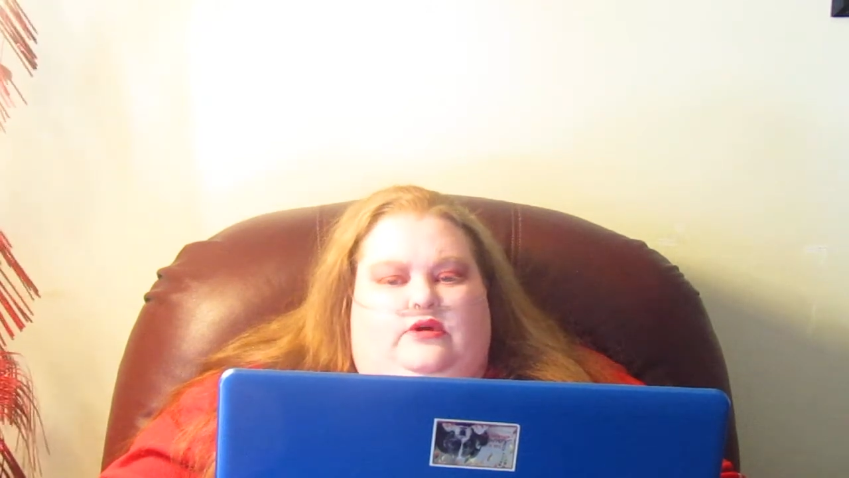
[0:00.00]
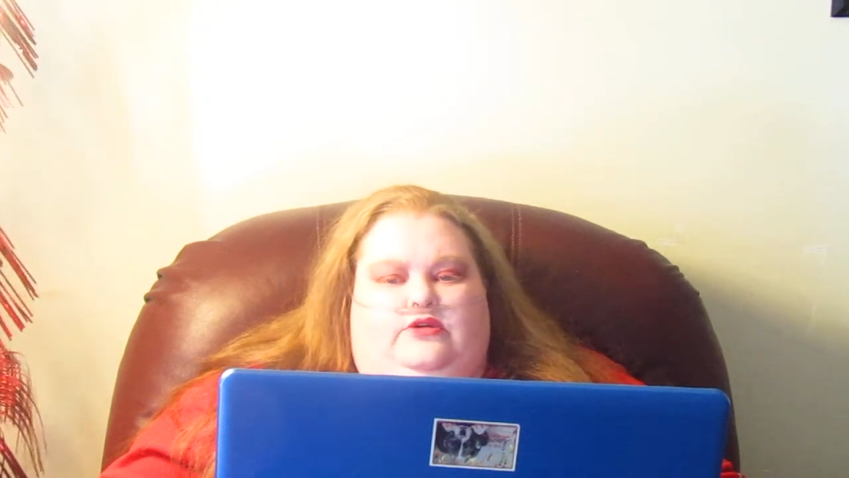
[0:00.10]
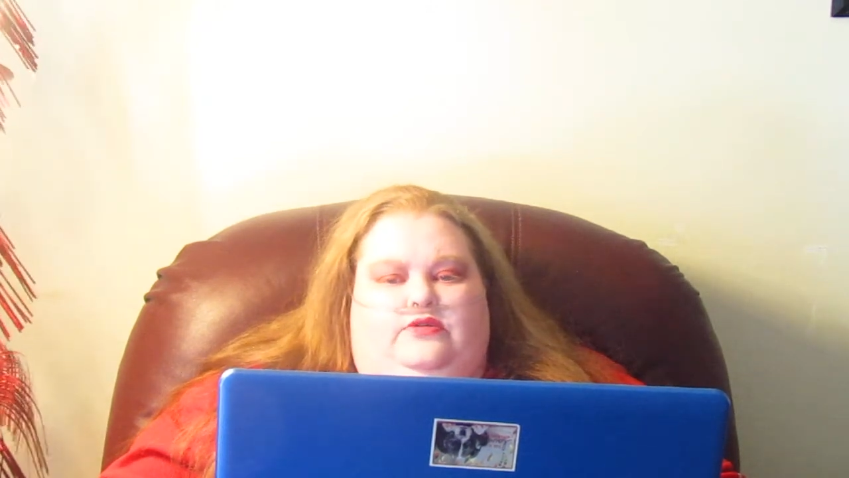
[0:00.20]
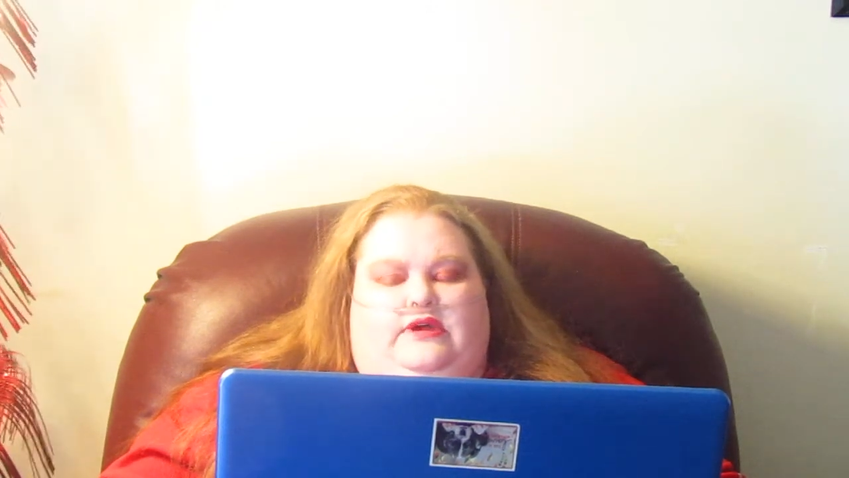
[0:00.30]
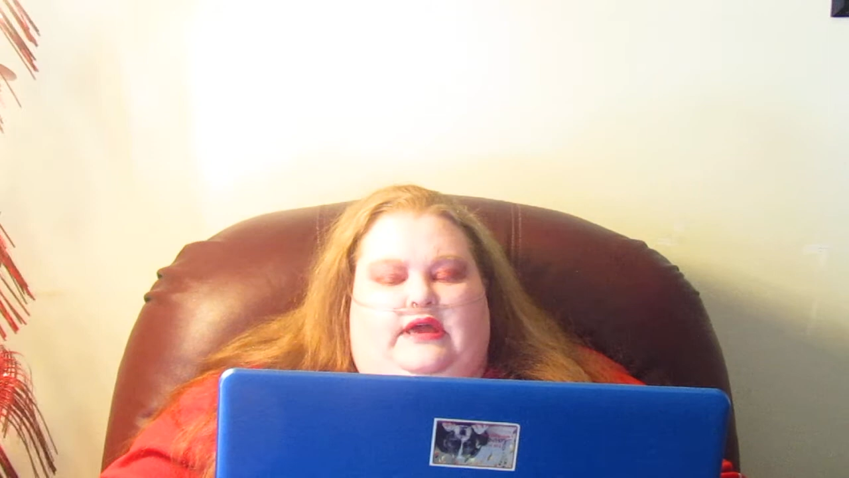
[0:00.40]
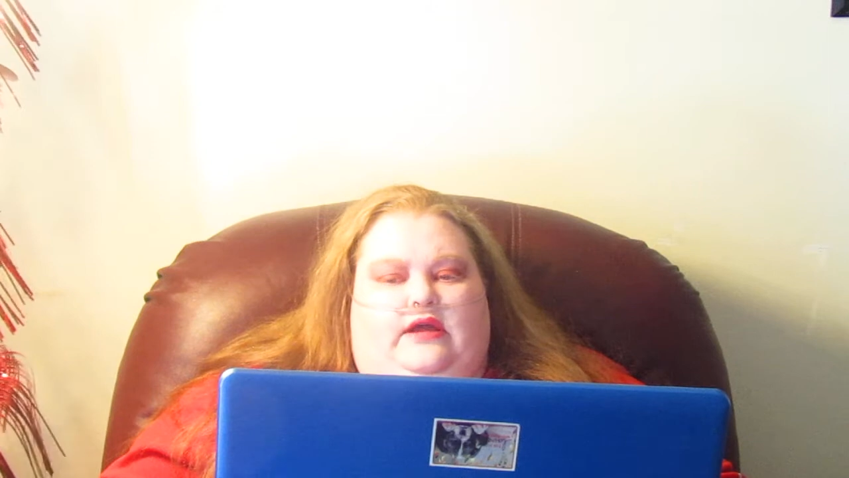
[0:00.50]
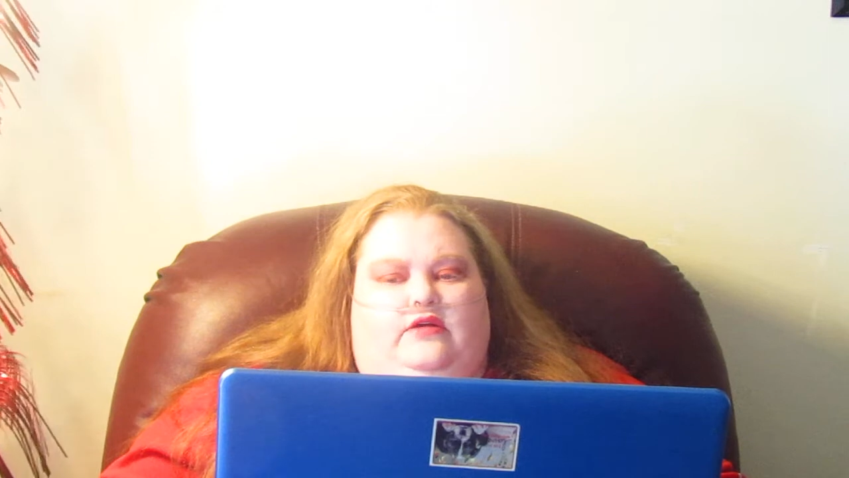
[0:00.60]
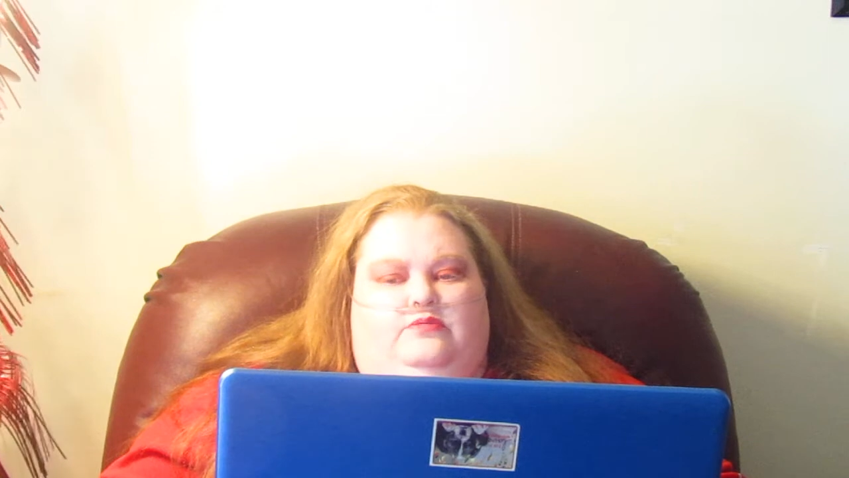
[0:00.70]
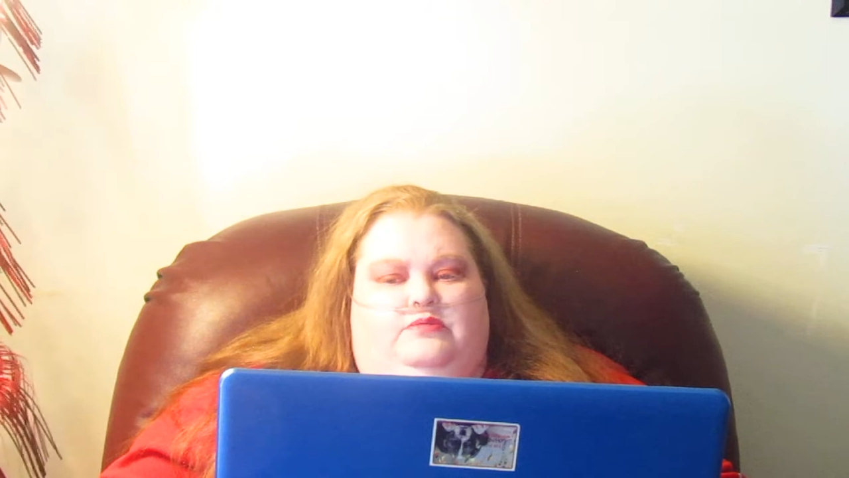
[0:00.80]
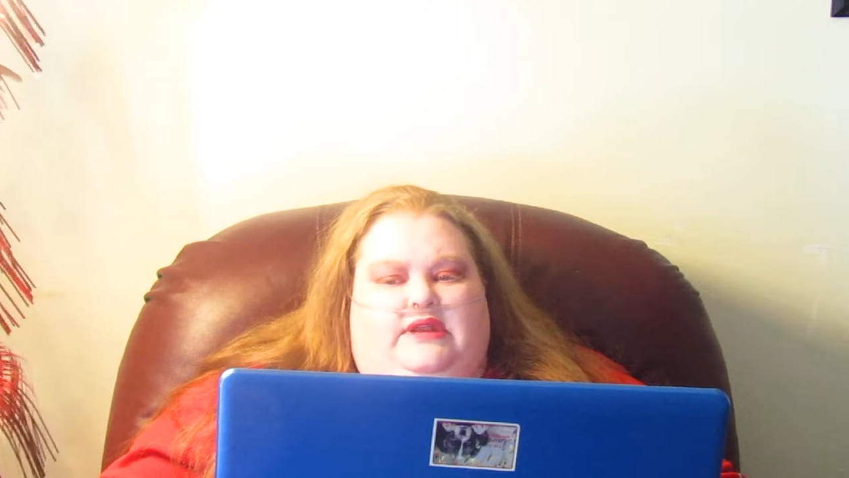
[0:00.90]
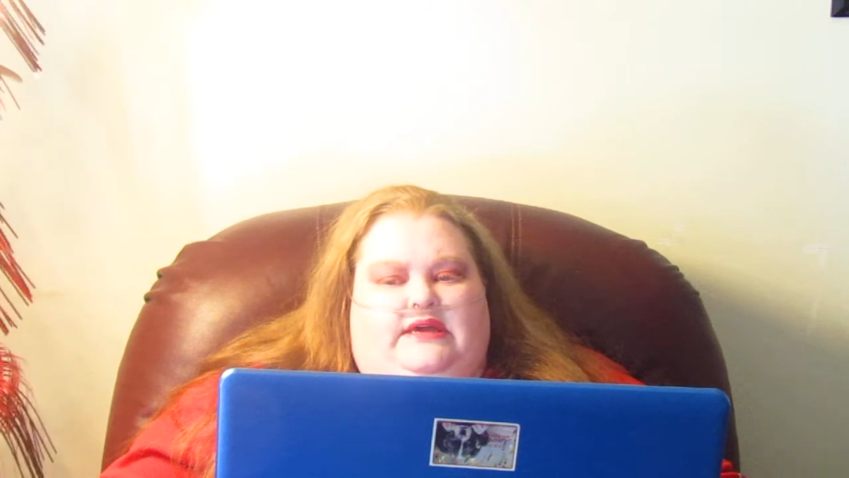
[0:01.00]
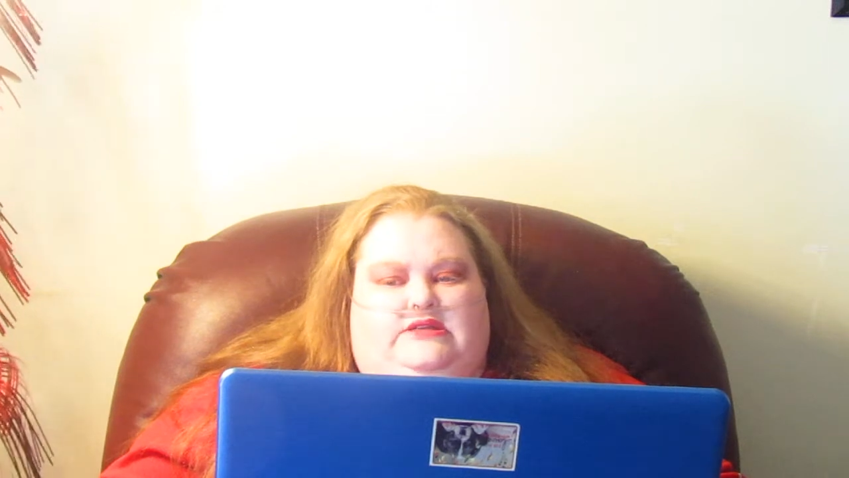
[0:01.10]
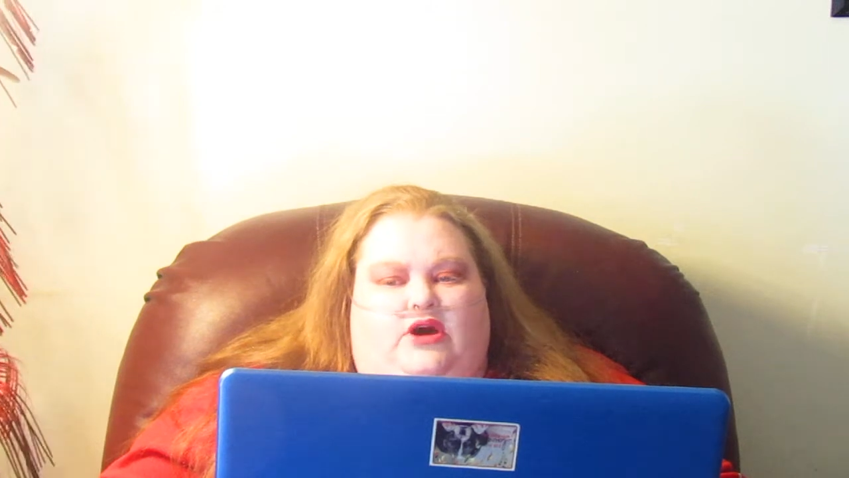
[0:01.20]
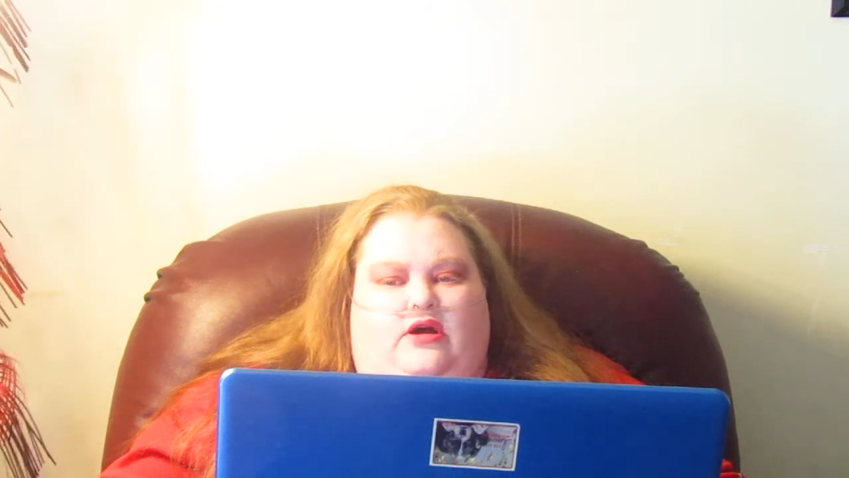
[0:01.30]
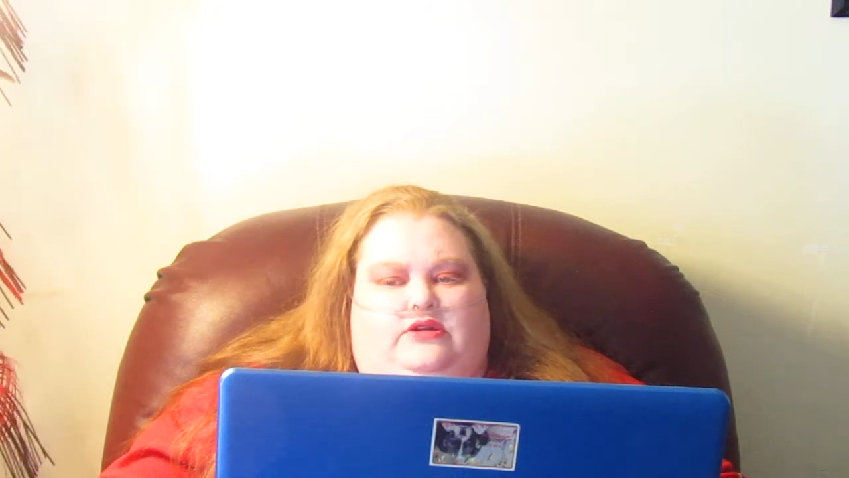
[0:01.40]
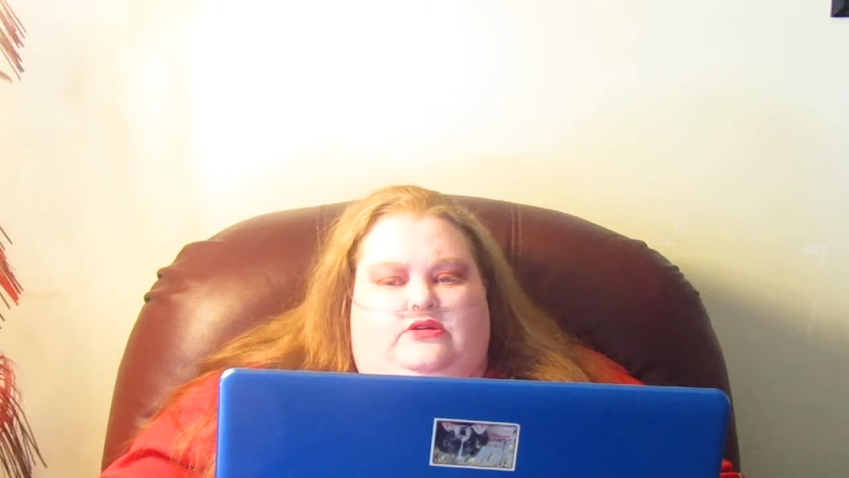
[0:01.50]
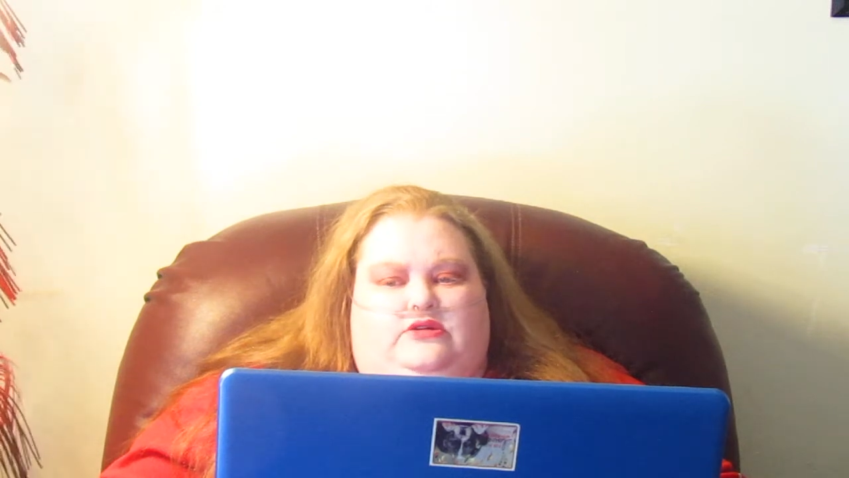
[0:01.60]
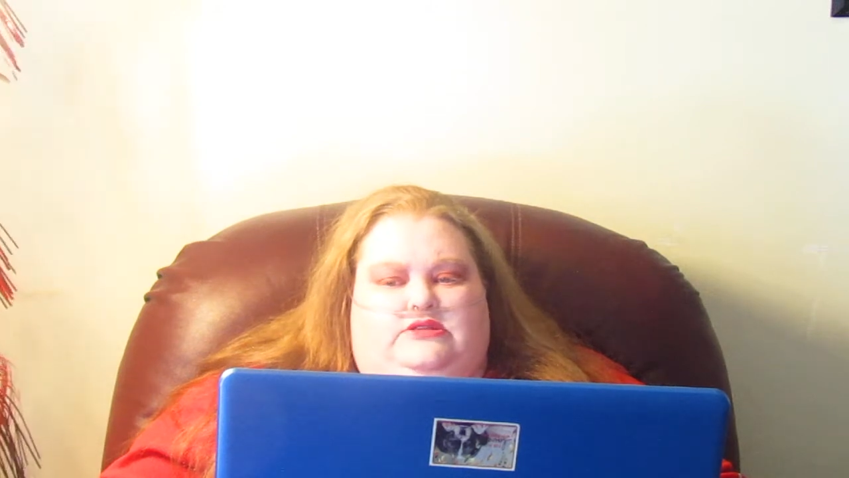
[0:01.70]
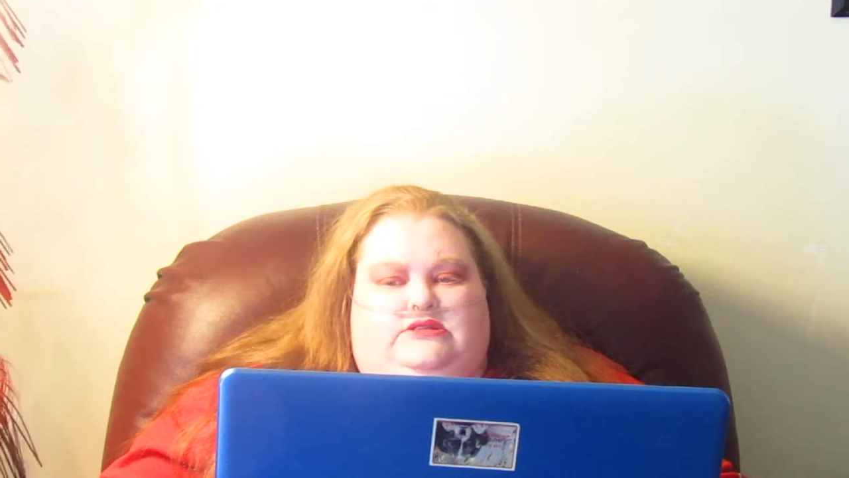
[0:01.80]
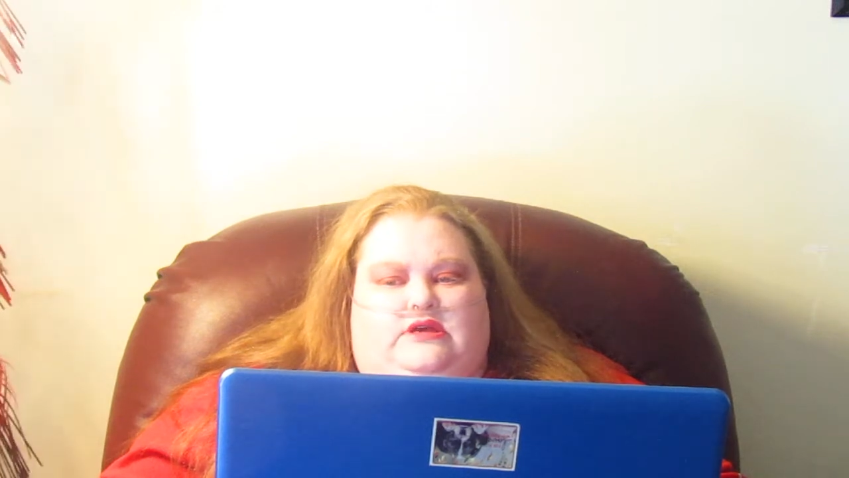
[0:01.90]
under the care of many
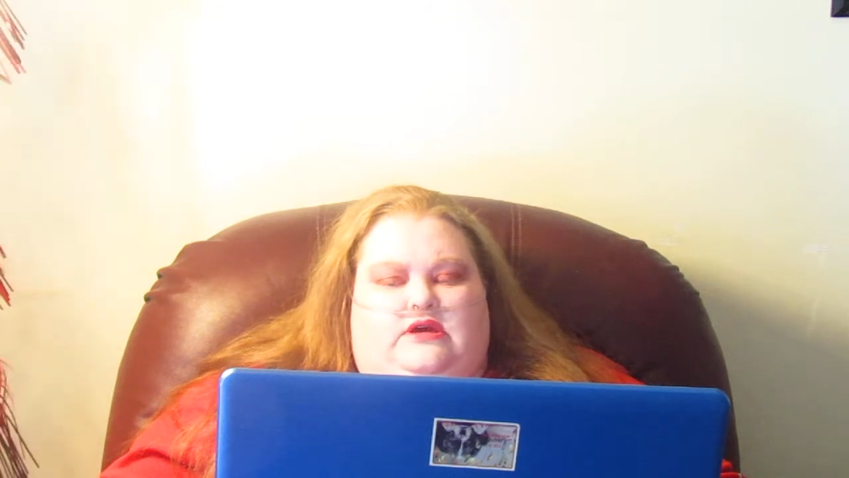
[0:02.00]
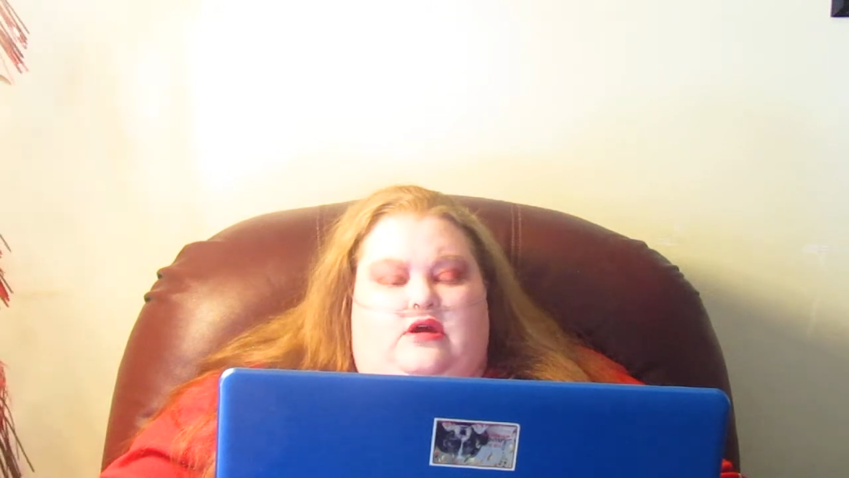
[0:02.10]
doctors